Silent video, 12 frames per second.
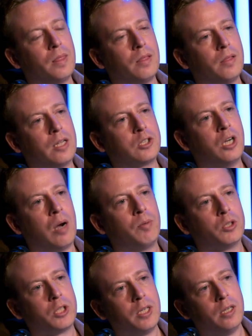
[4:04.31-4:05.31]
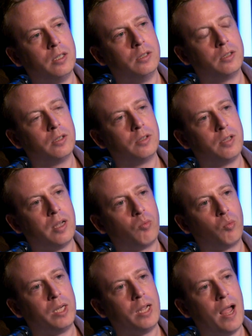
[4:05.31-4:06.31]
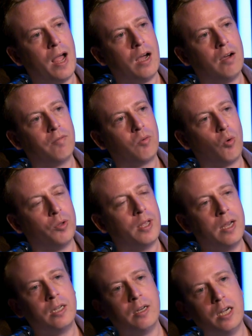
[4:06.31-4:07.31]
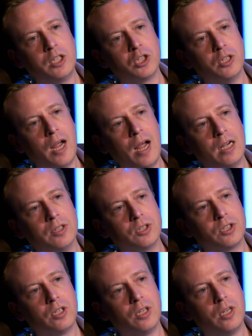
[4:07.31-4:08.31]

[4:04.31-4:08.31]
let's not pretend that we have, or that any nation has,